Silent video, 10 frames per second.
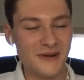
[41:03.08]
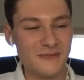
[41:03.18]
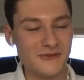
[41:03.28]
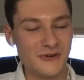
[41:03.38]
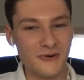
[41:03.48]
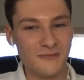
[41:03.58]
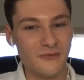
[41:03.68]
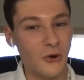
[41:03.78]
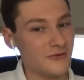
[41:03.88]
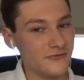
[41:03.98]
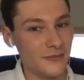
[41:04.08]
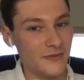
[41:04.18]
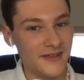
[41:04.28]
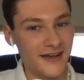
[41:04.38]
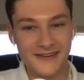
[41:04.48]
I'm sure. Almost flipping
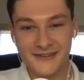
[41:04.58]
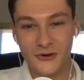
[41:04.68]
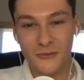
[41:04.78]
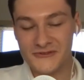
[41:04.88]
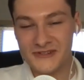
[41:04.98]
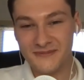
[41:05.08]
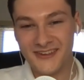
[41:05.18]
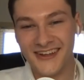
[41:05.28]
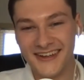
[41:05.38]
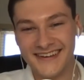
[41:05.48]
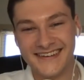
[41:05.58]
that, it almost seemed like.